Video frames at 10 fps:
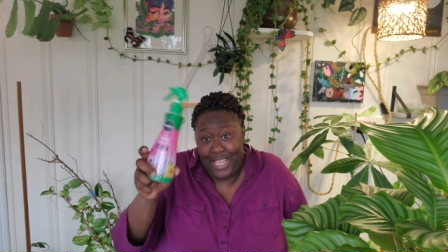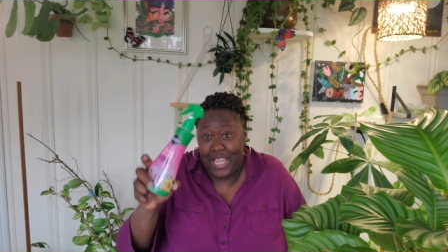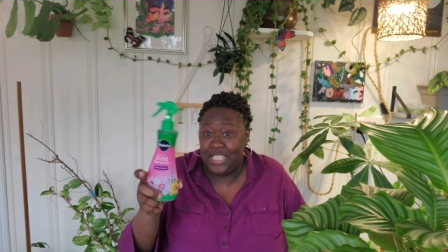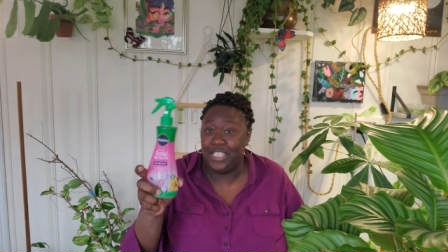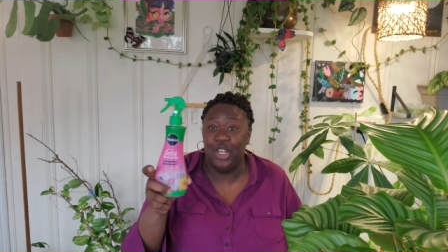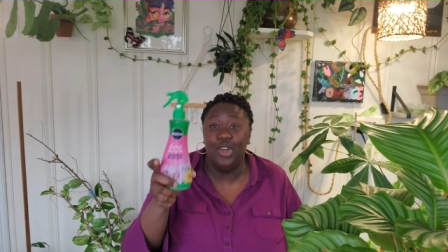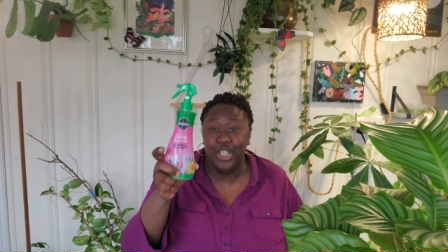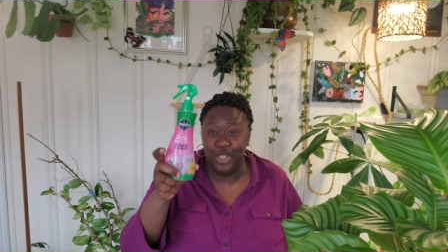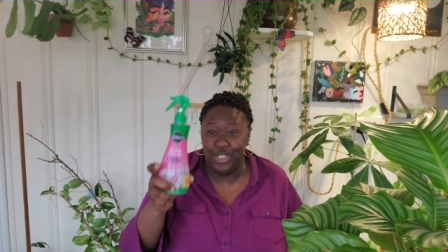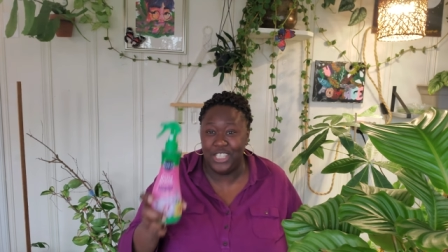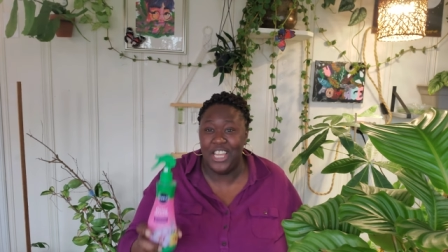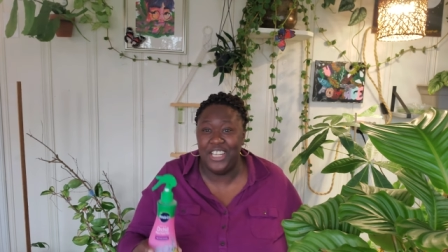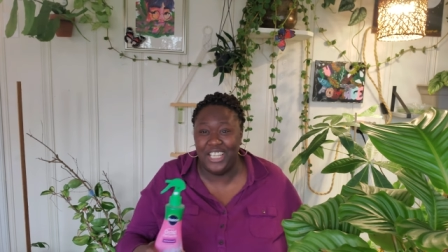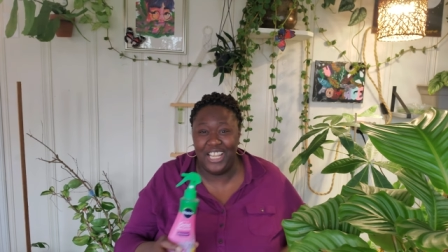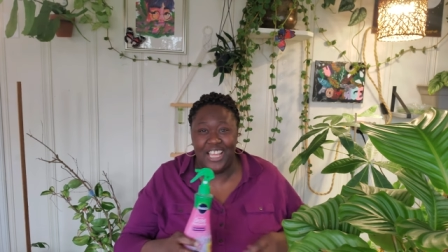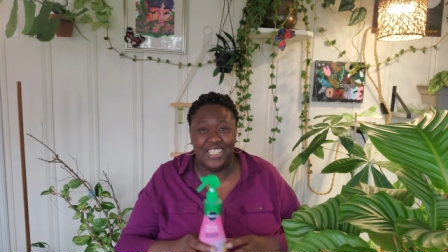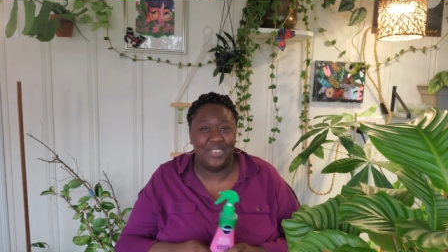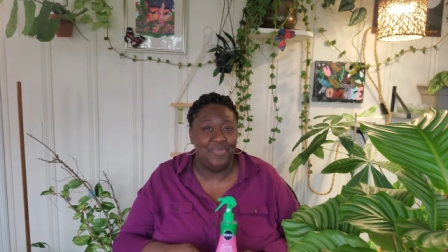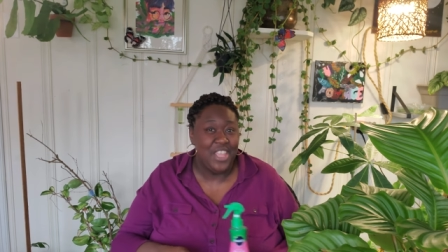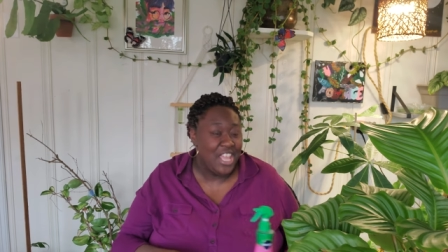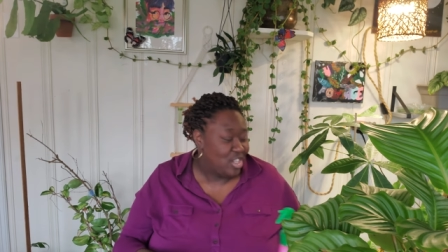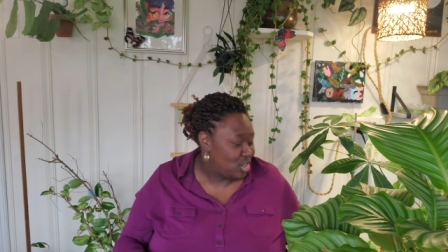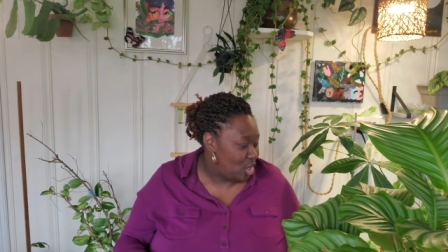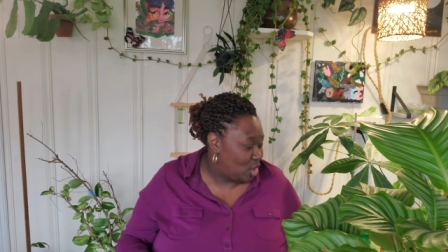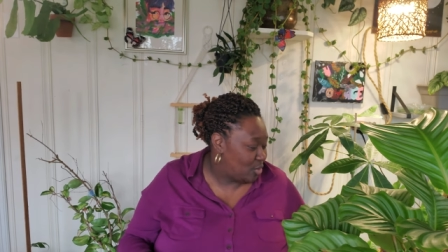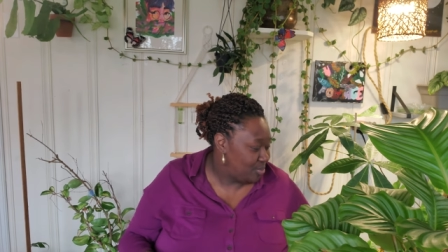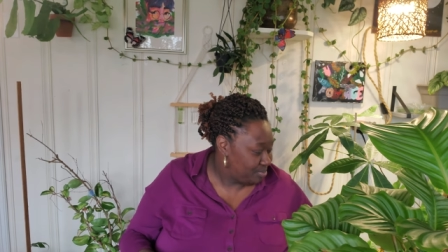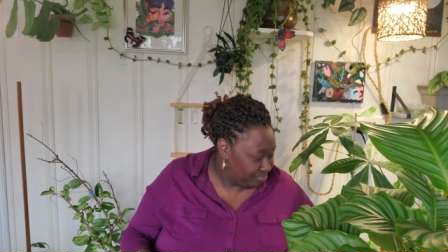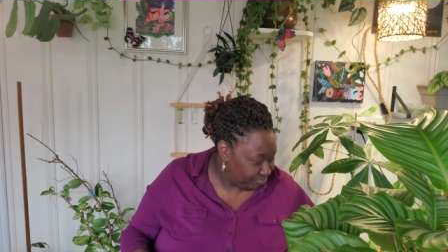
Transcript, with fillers: I still use it nonetheless. So